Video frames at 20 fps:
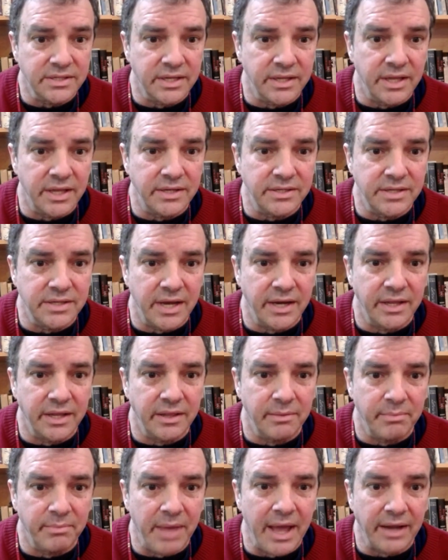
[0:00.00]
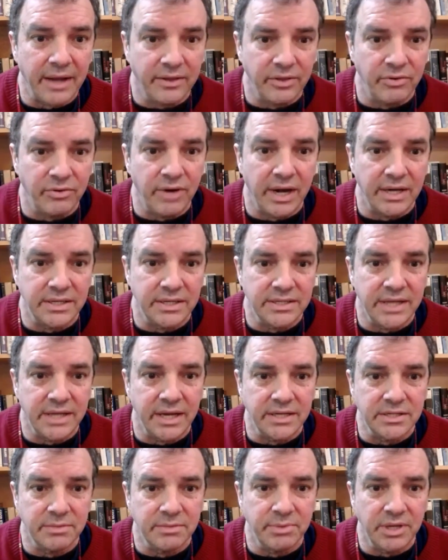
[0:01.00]
and then sending them back to the United
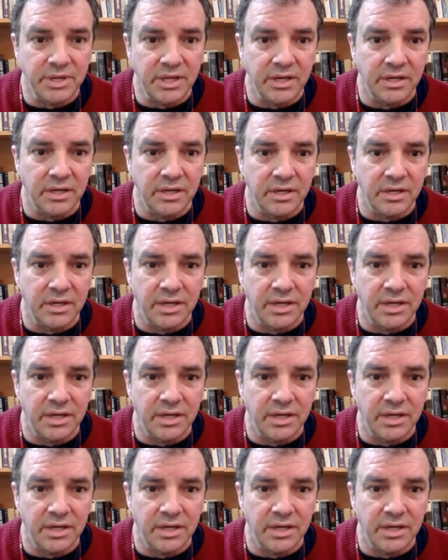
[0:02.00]
States to be eaten.